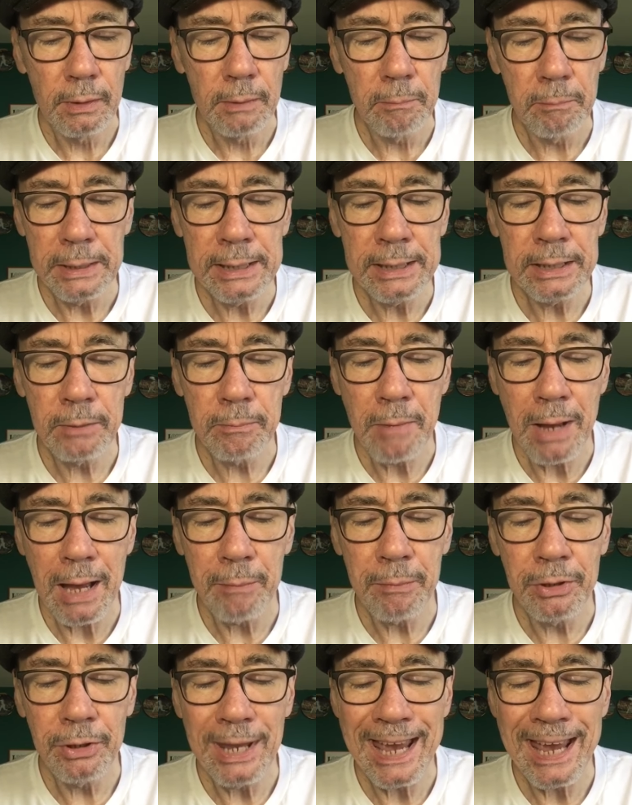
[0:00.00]
Me and
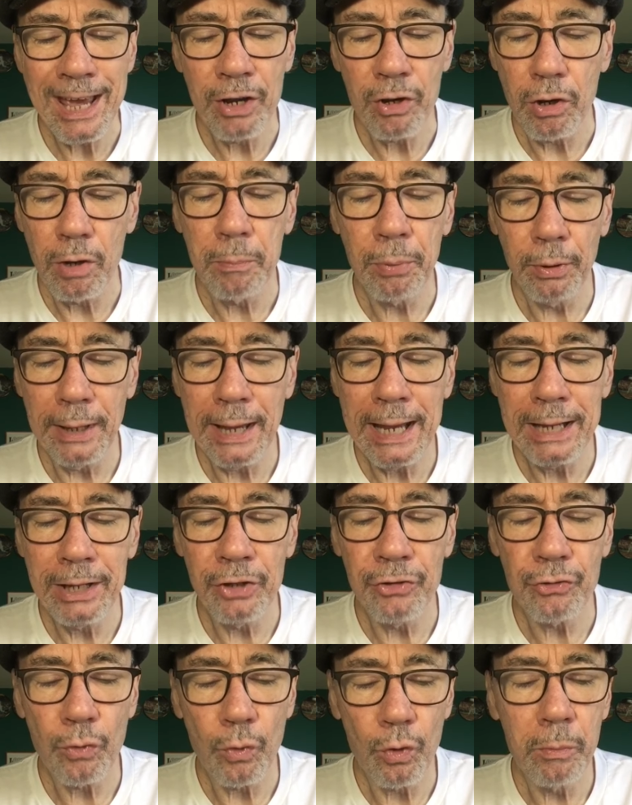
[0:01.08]
Mom and Dad are
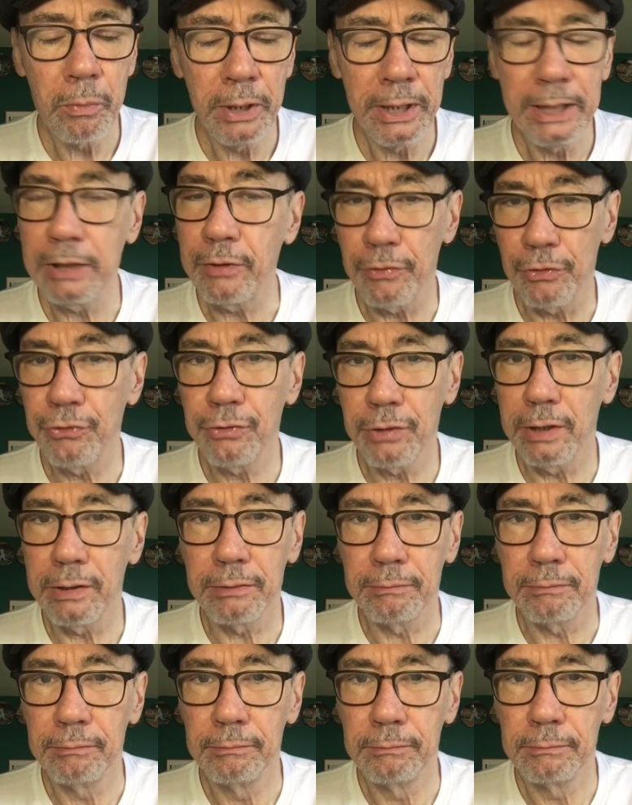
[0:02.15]
planets orbiting the
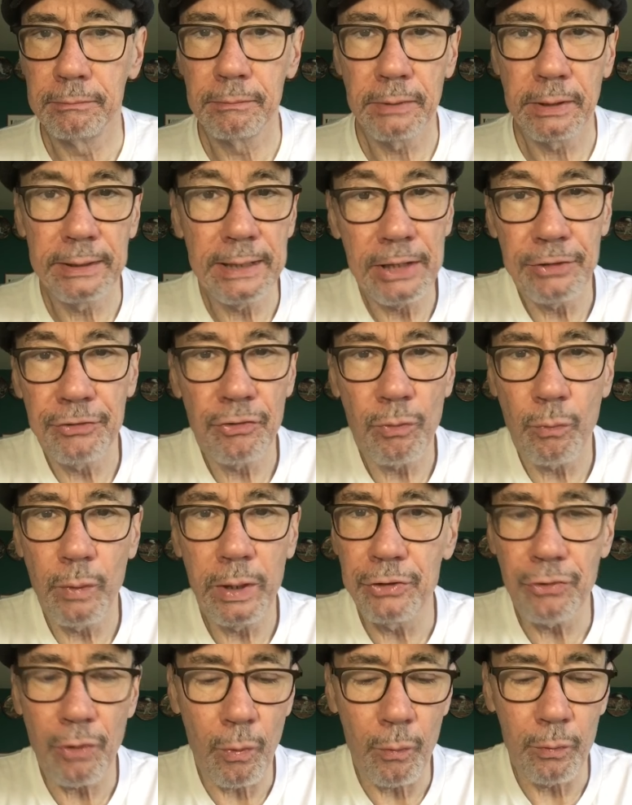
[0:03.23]
sun. And that's the way
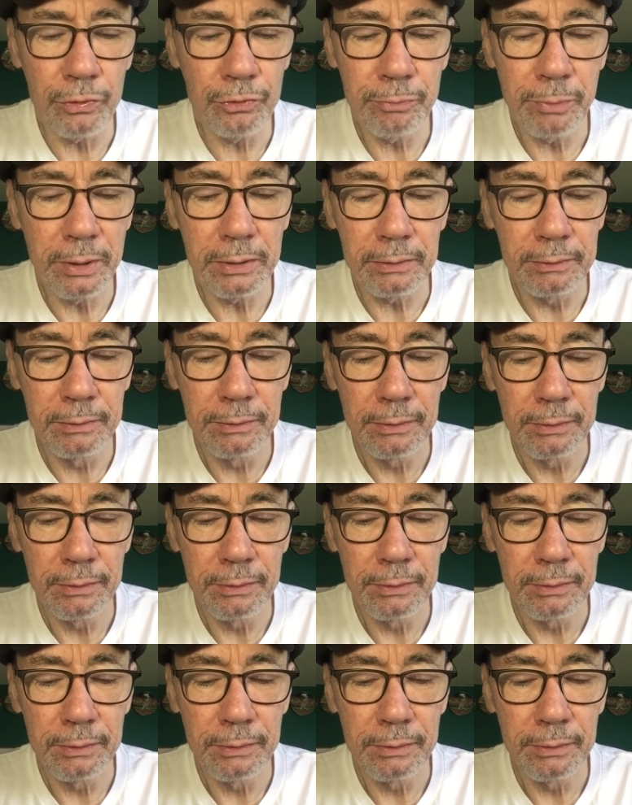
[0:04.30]
it's always been.